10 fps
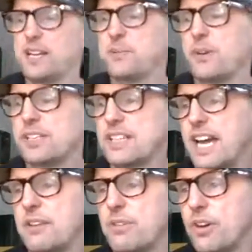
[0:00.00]
What is
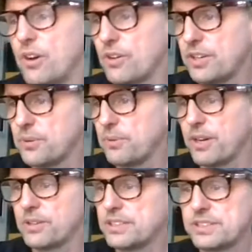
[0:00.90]
going on in the
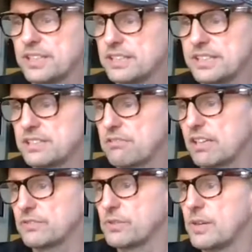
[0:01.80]
world? It's
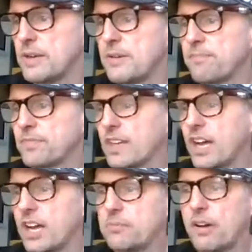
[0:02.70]
disgraceful.
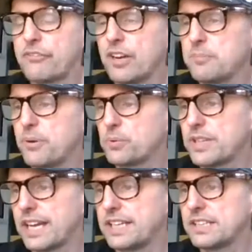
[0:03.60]
My friend Paul
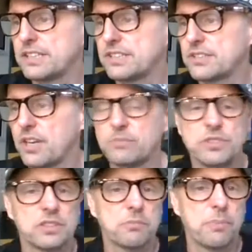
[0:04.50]
Dacres, I'm
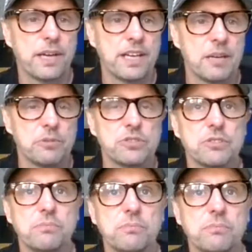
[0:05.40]
just picking up on
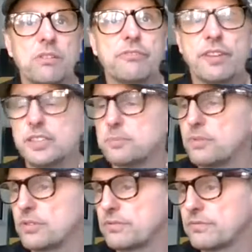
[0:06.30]
some
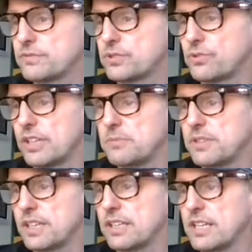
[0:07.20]
Facebook streams
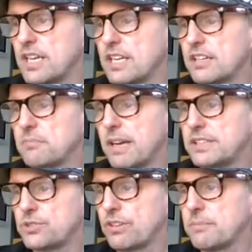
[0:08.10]
here.
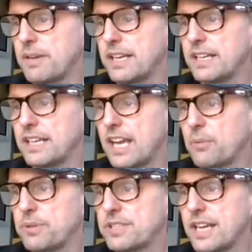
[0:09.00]
Mainstream media
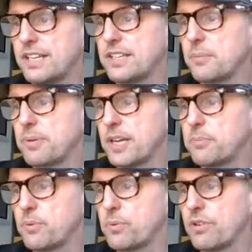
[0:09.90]
now pretending that
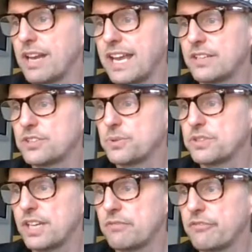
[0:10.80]
people were allowed to
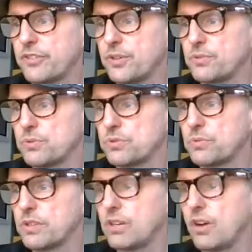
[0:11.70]
attend funerals
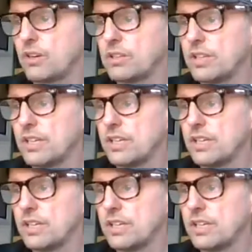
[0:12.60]
all along.